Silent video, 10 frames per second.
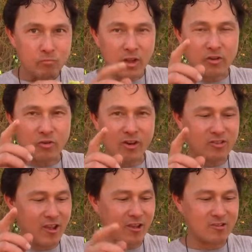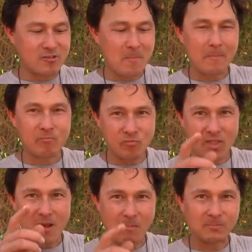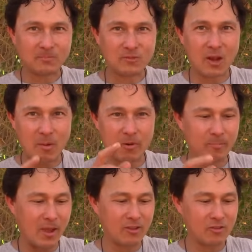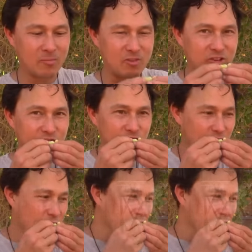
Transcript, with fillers: And Chris, yes, I'm gonna bring back you some seeds.